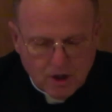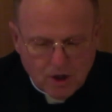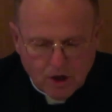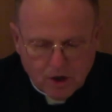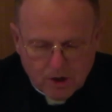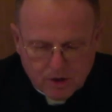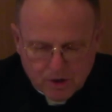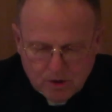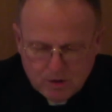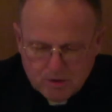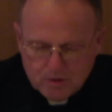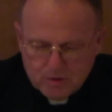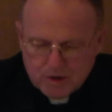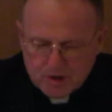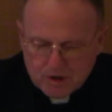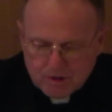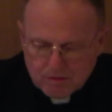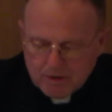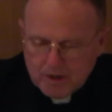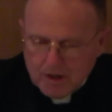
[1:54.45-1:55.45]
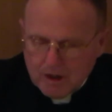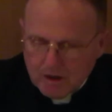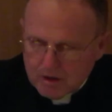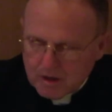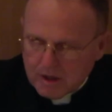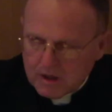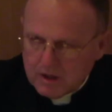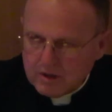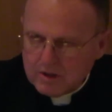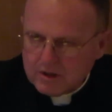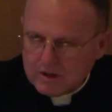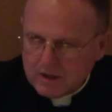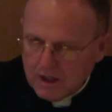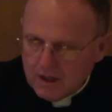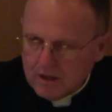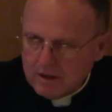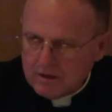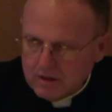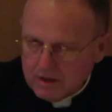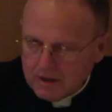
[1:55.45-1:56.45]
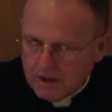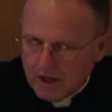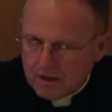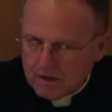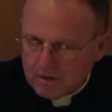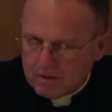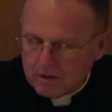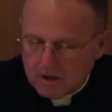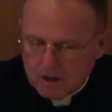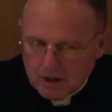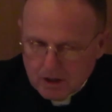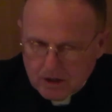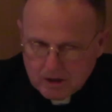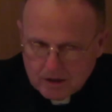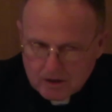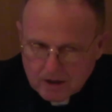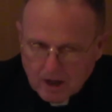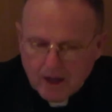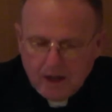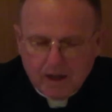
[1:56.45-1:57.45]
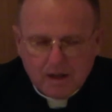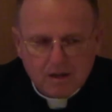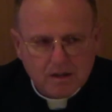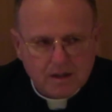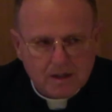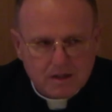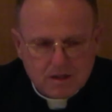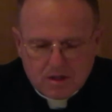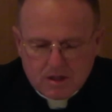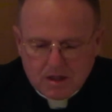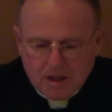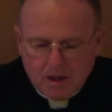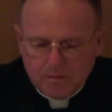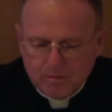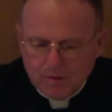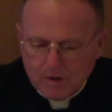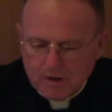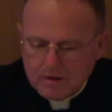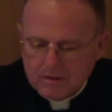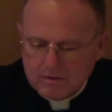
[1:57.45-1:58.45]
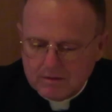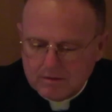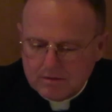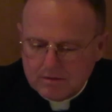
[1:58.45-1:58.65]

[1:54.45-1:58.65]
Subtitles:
Are those three things taken together, the entire ensemble,